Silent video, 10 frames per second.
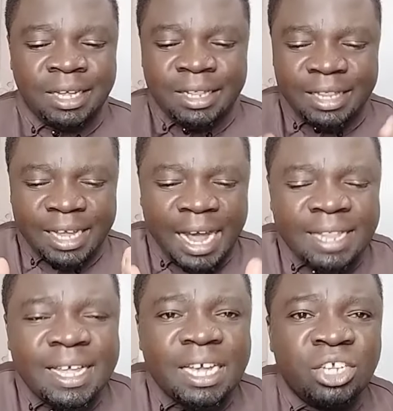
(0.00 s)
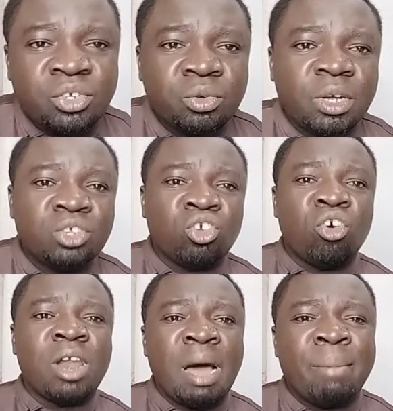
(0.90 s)
The other issue is
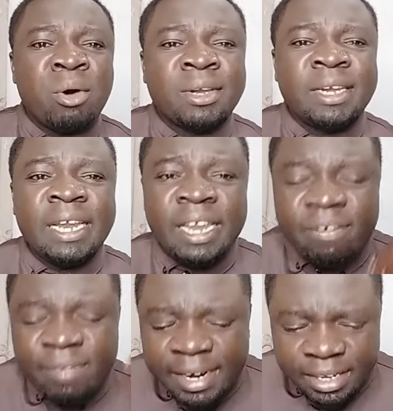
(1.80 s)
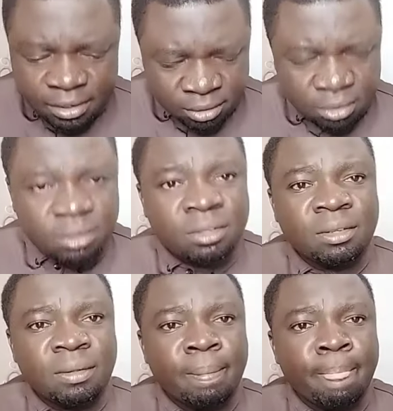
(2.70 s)
all about delivering
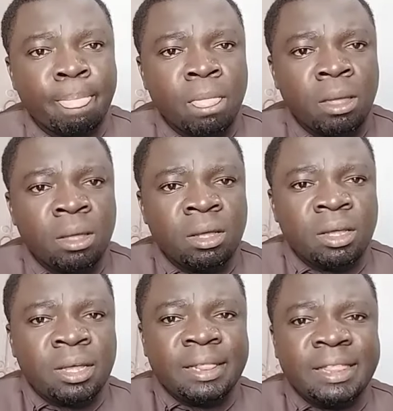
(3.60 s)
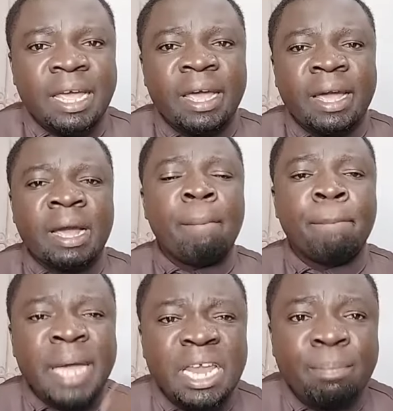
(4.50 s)
the
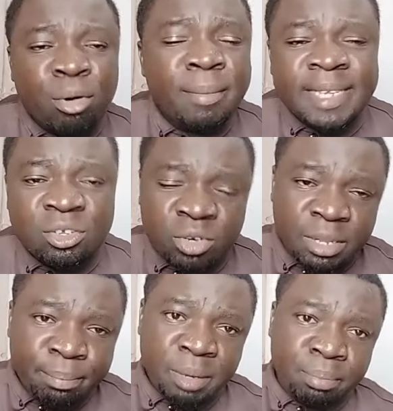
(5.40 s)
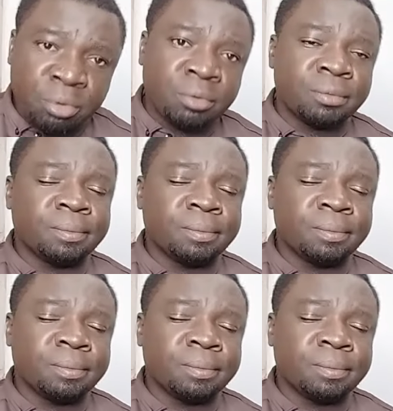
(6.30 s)
campaign promises to the people.